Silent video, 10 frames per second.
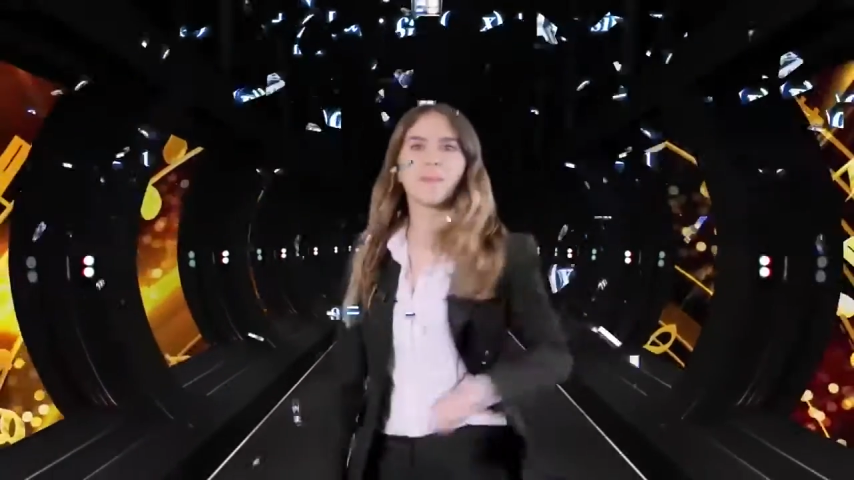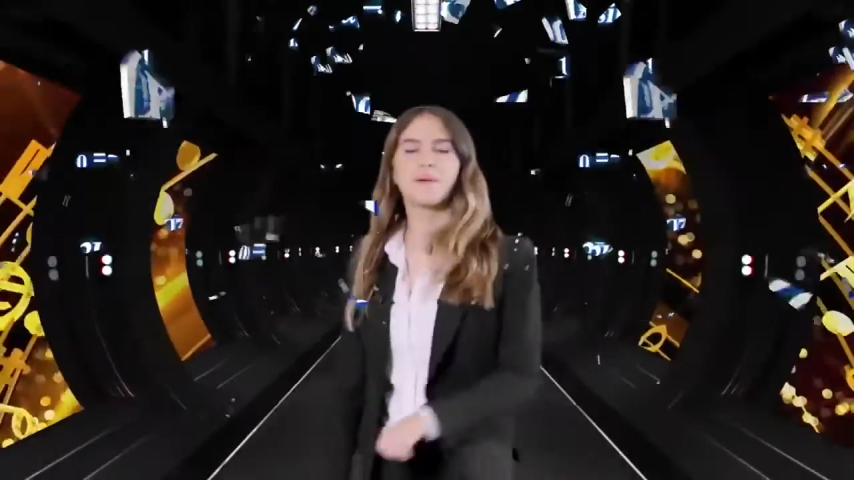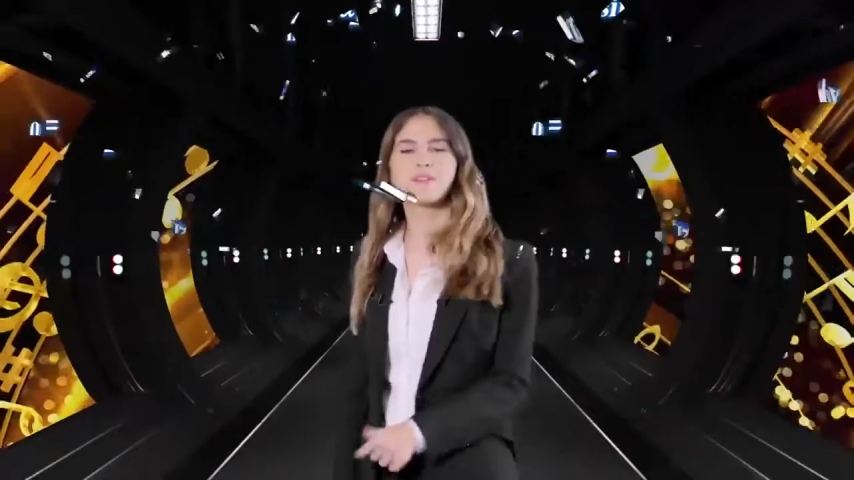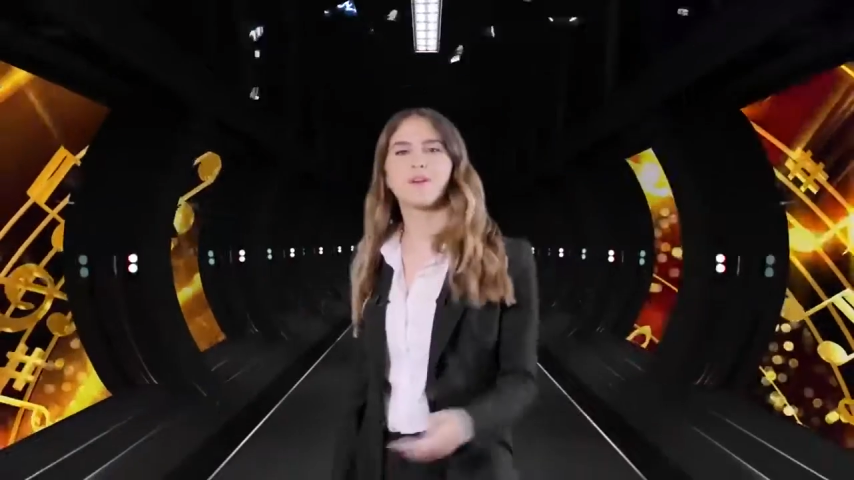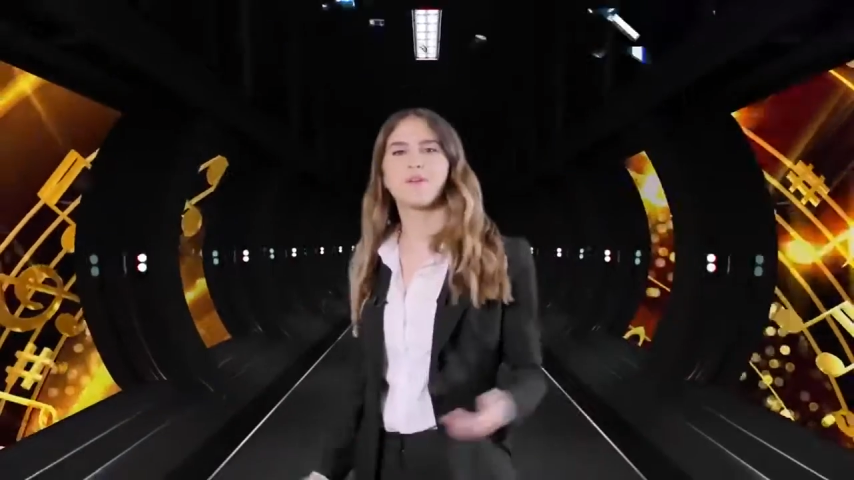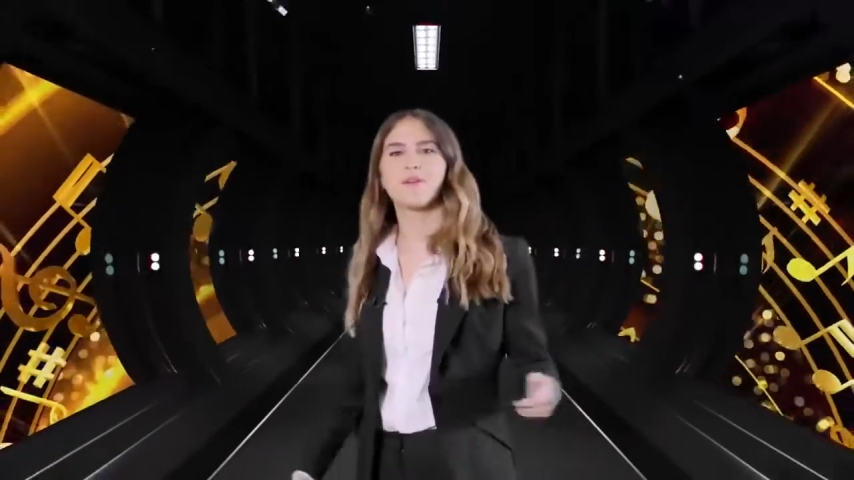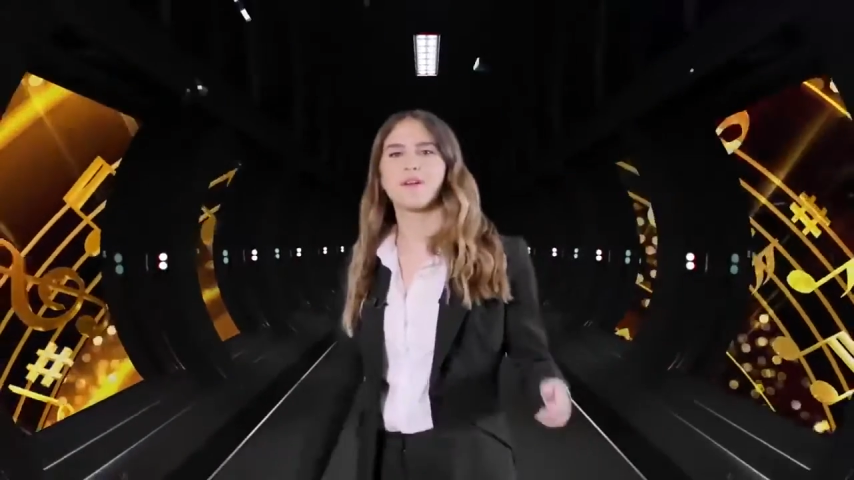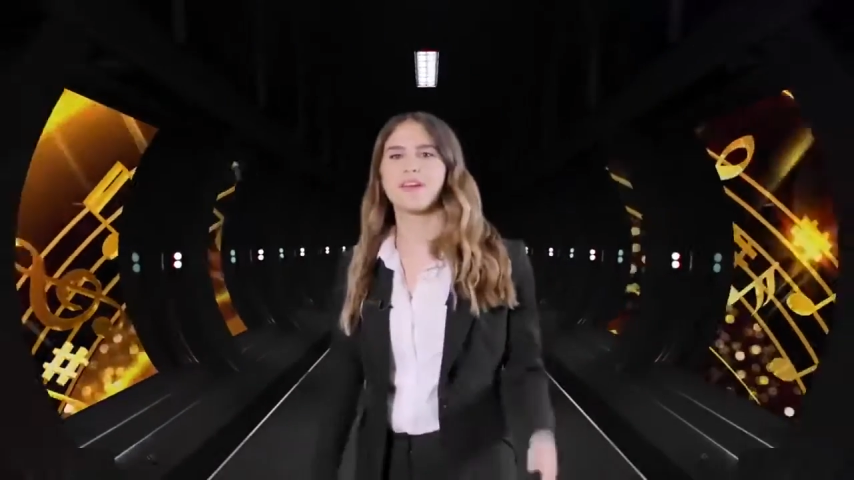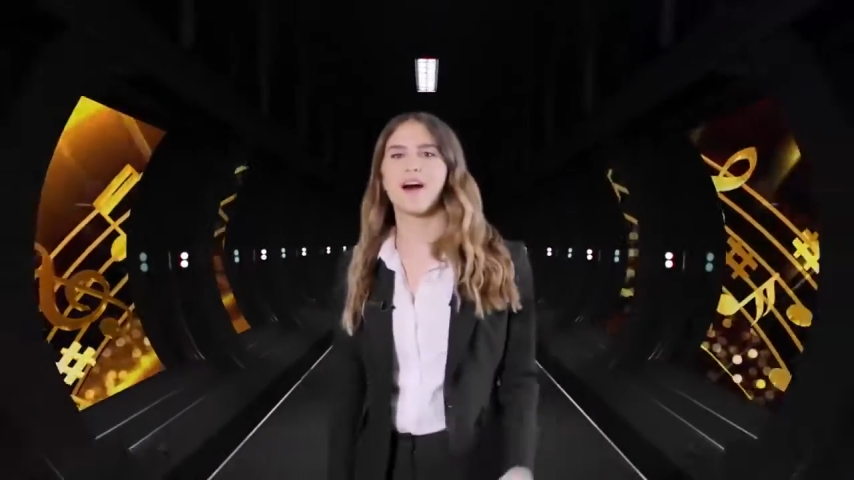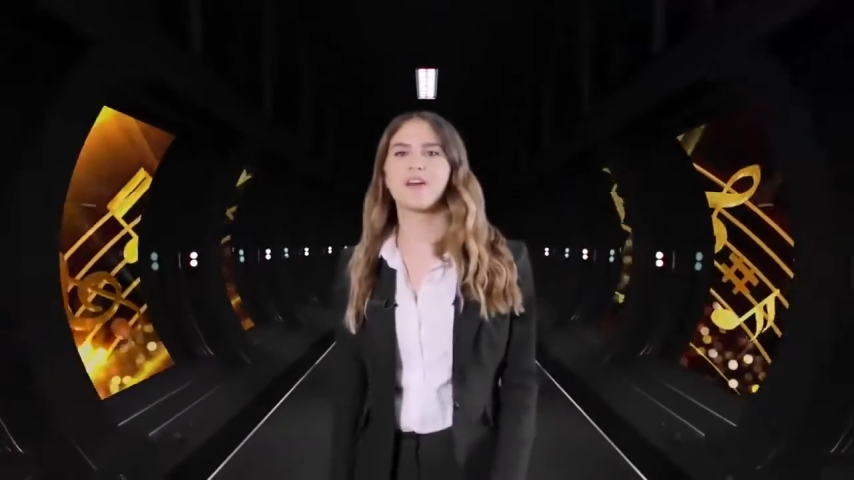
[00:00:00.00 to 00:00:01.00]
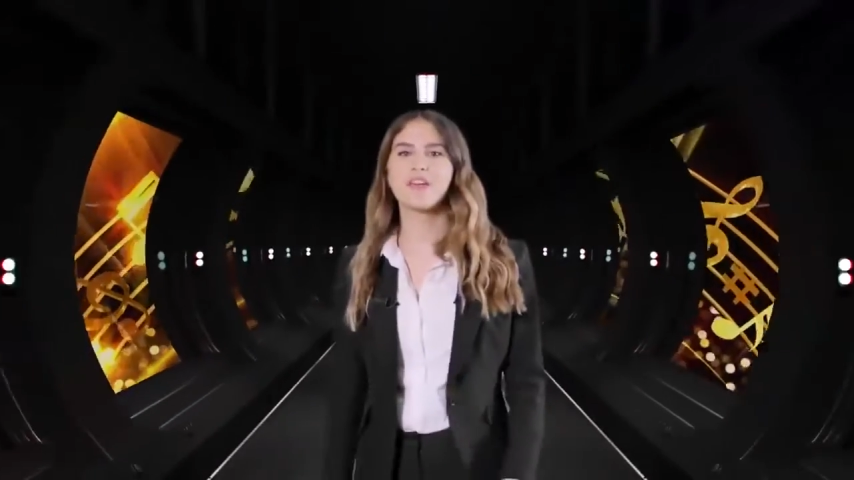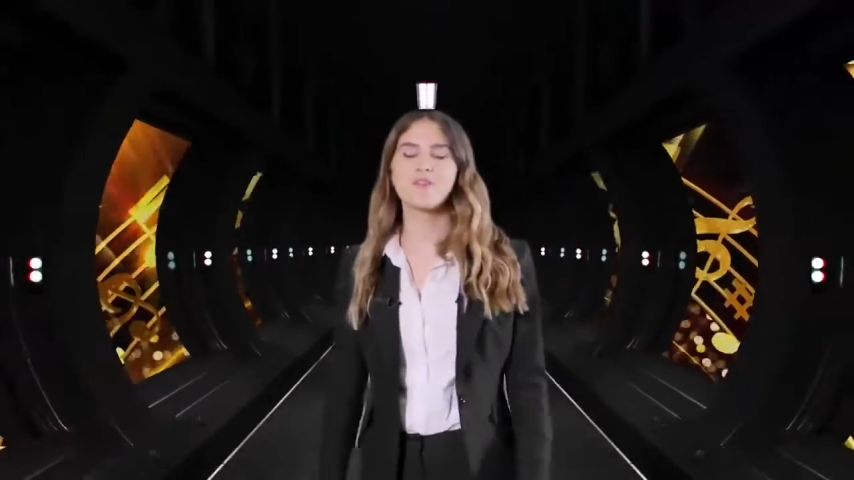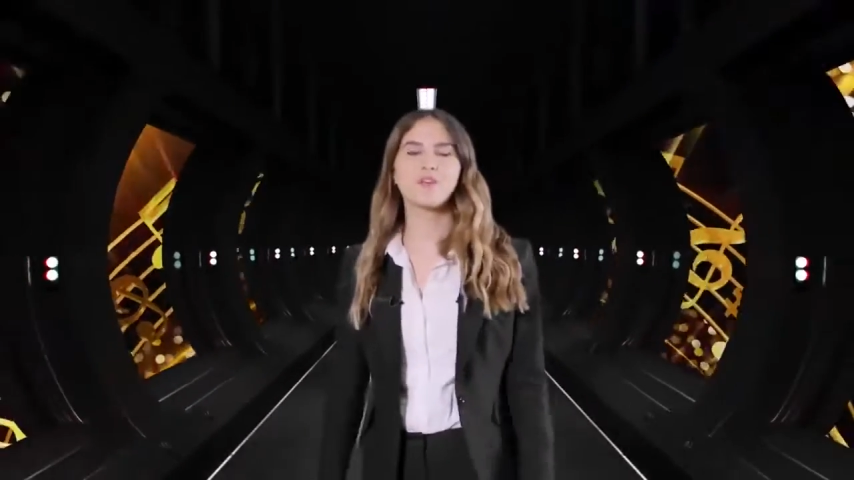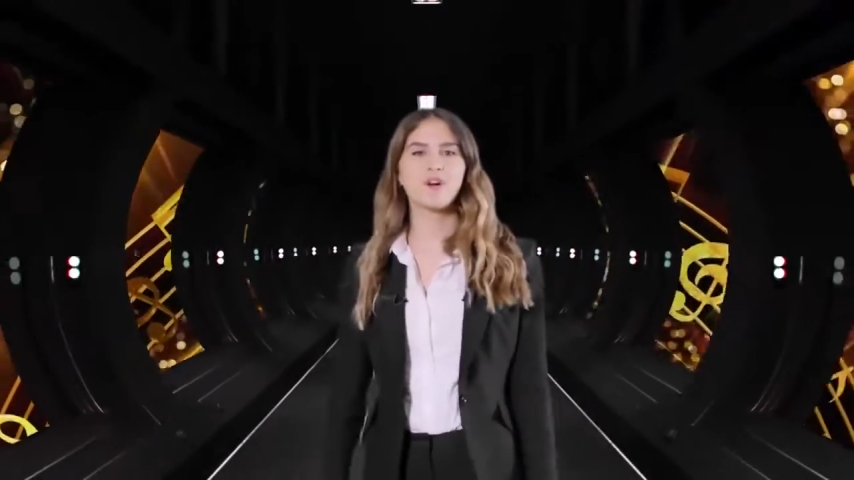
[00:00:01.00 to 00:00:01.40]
But don't worry, I'll give you